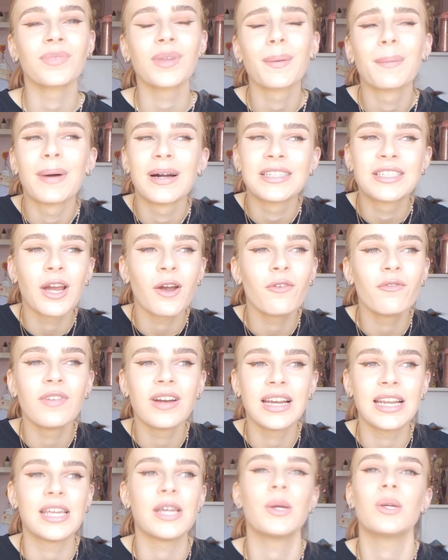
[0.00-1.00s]
Well, I don't
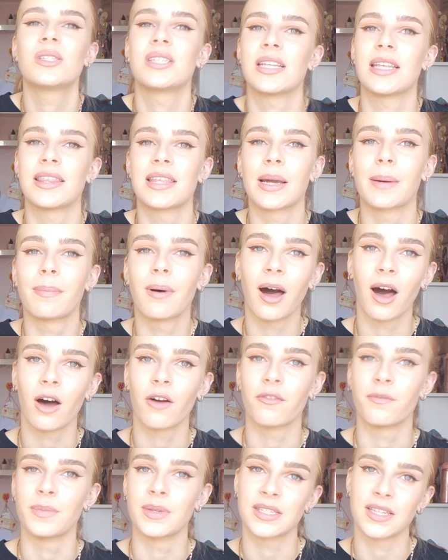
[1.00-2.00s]
really use anything
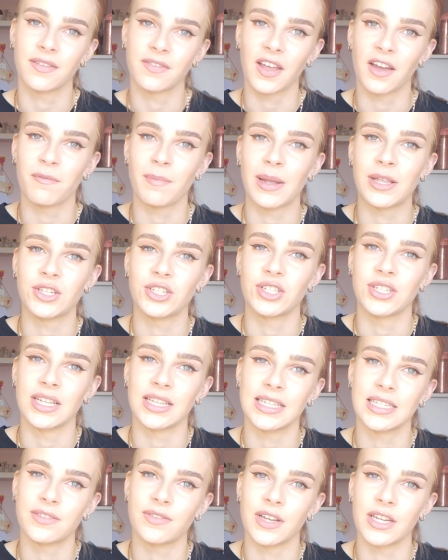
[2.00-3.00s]
apart from the stuff that I've mentioned in
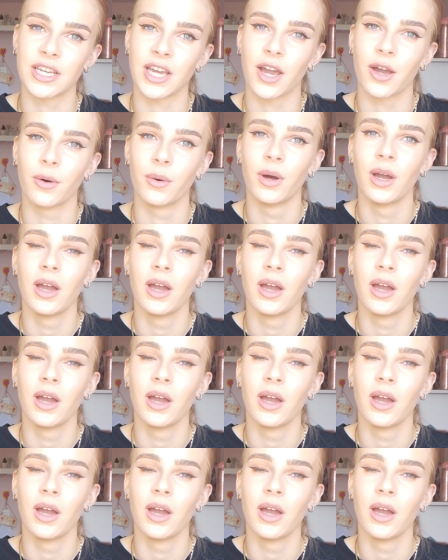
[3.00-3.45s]
this video.